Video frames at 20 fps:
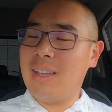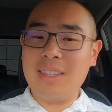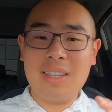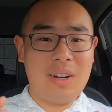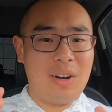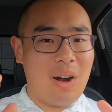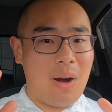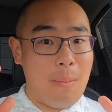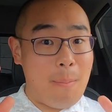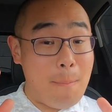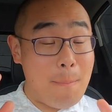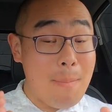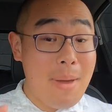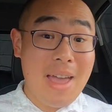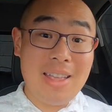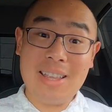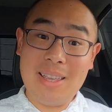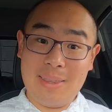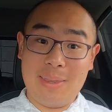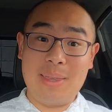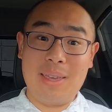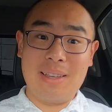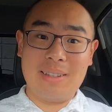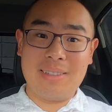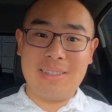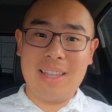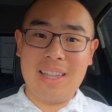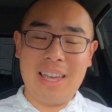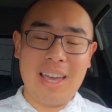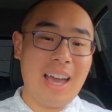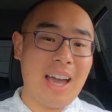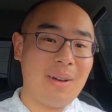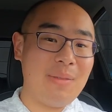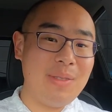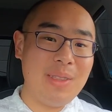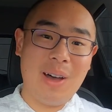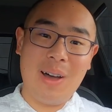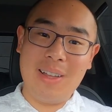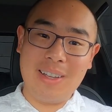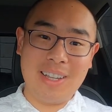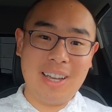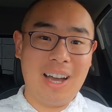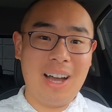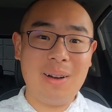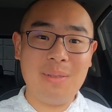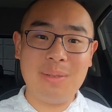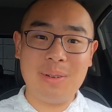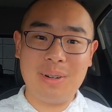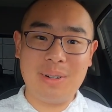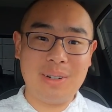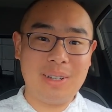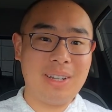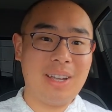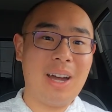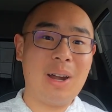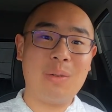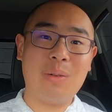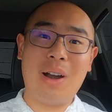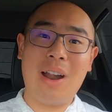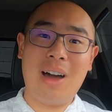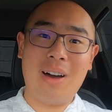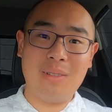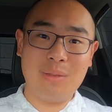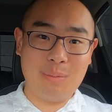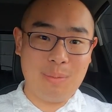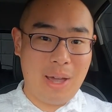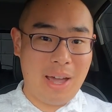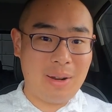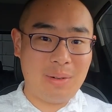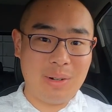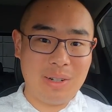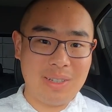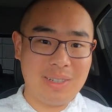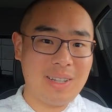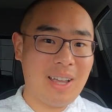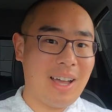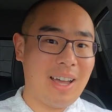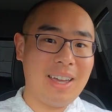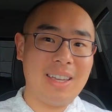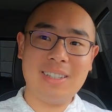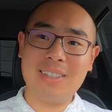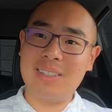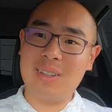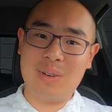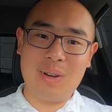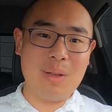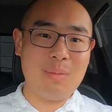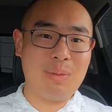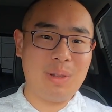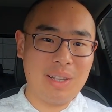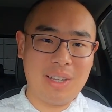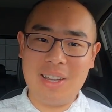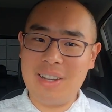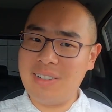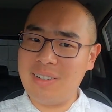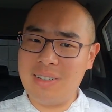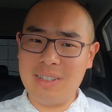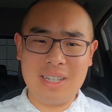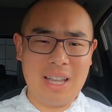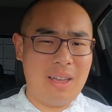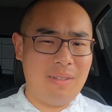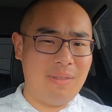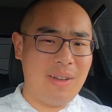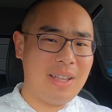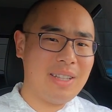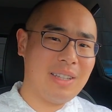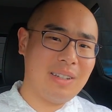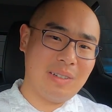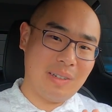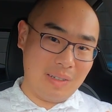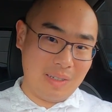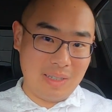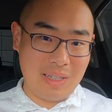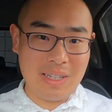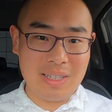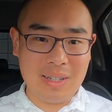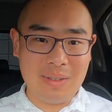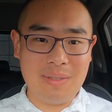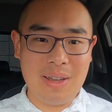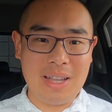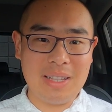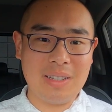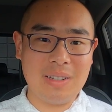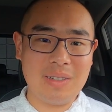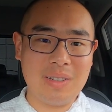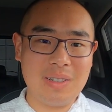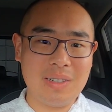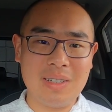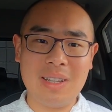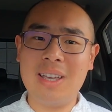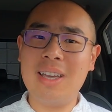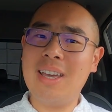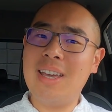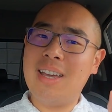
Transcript: There are many things that I have not covered around battery size, their implications, advantages, disadvantages.